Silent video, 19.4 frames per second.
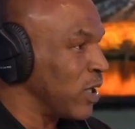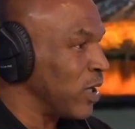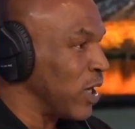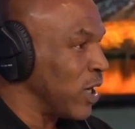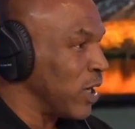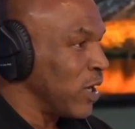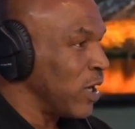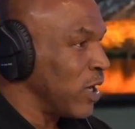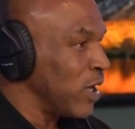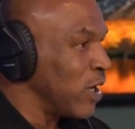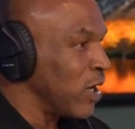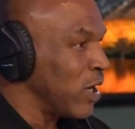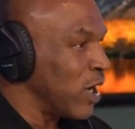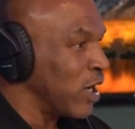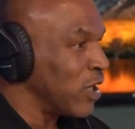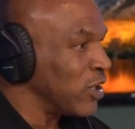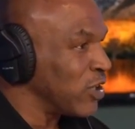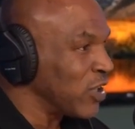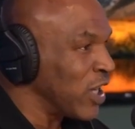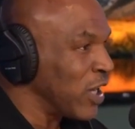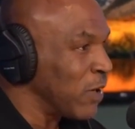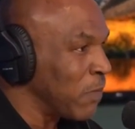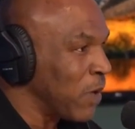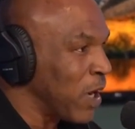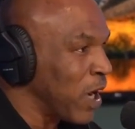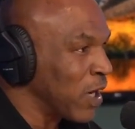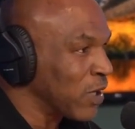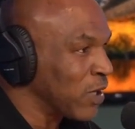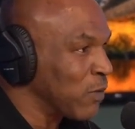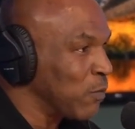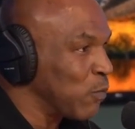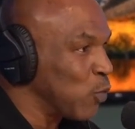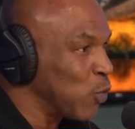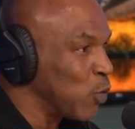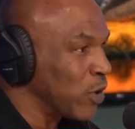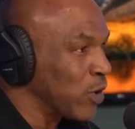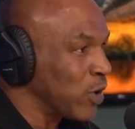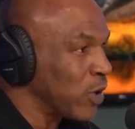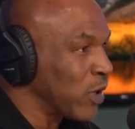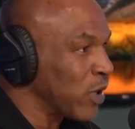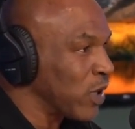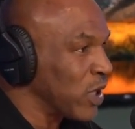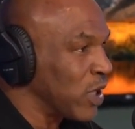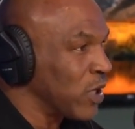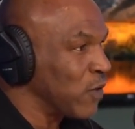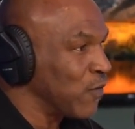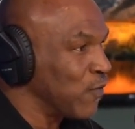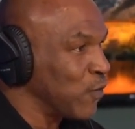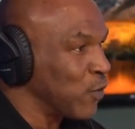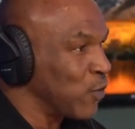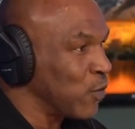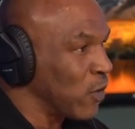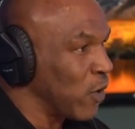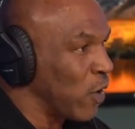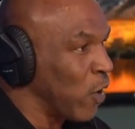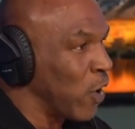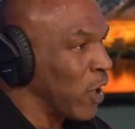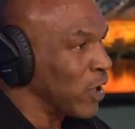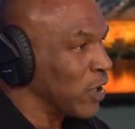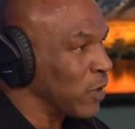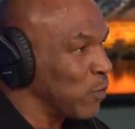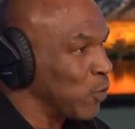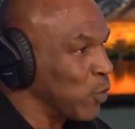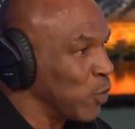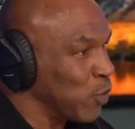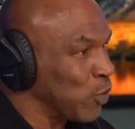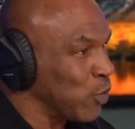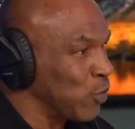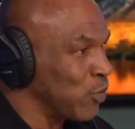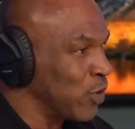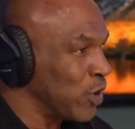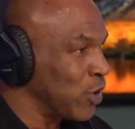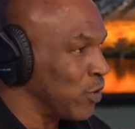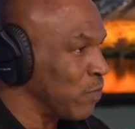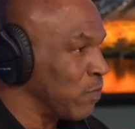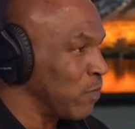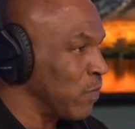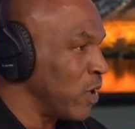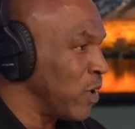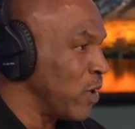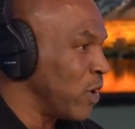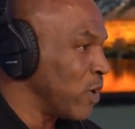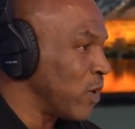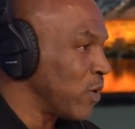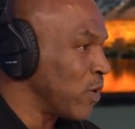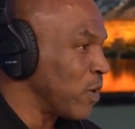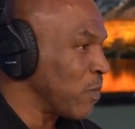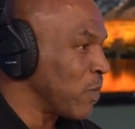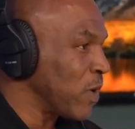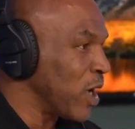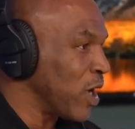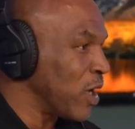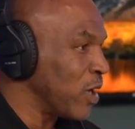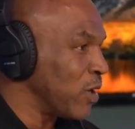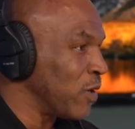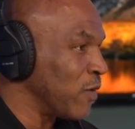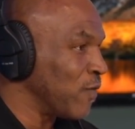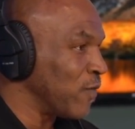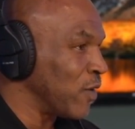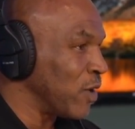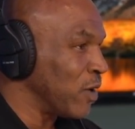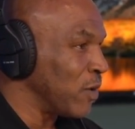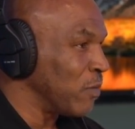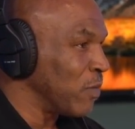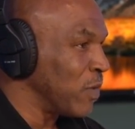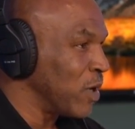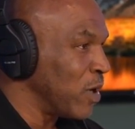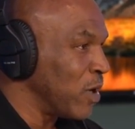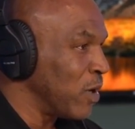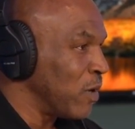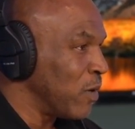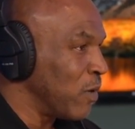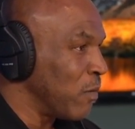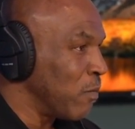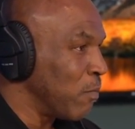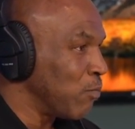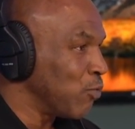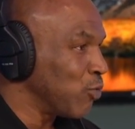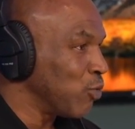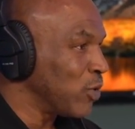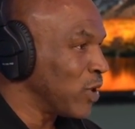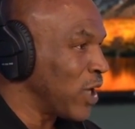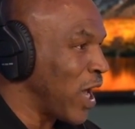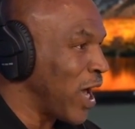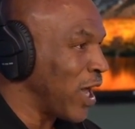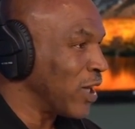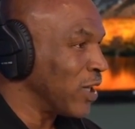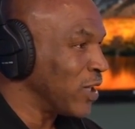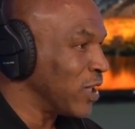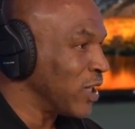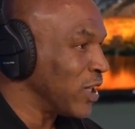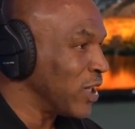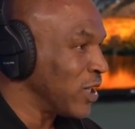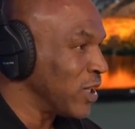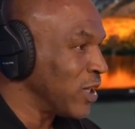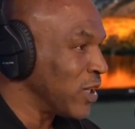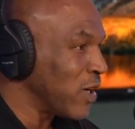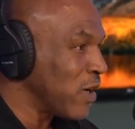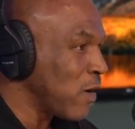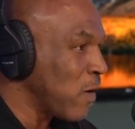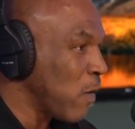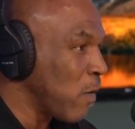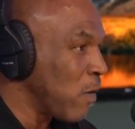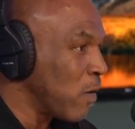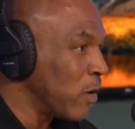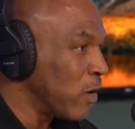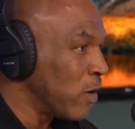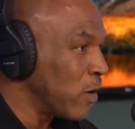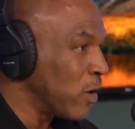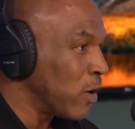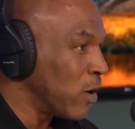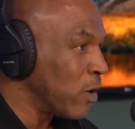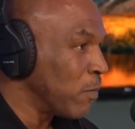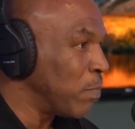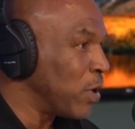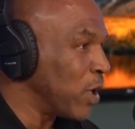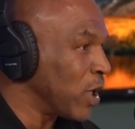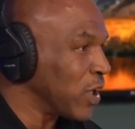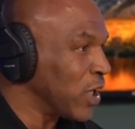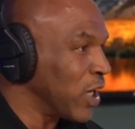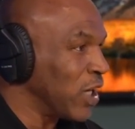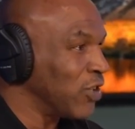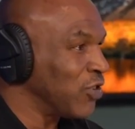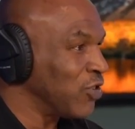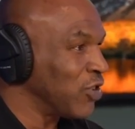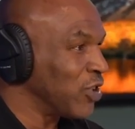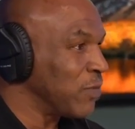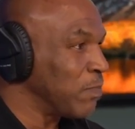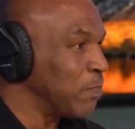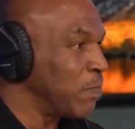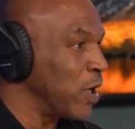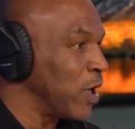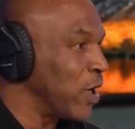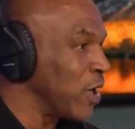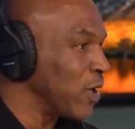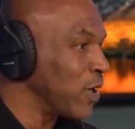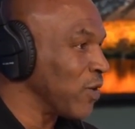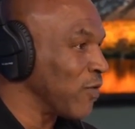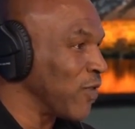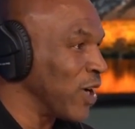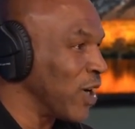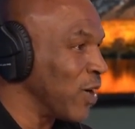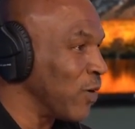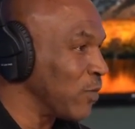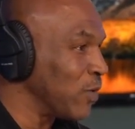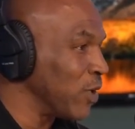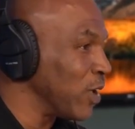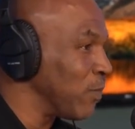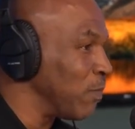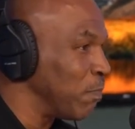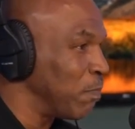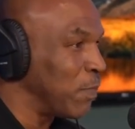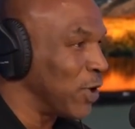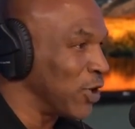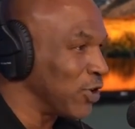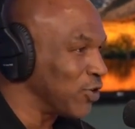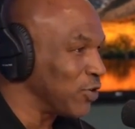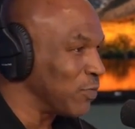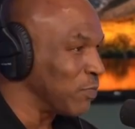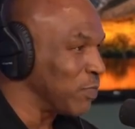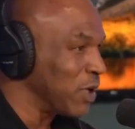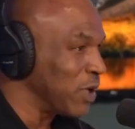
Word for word: and they understand boxing more as a skillful art more so than some kind of um, brutality pugnacious pug around, just punching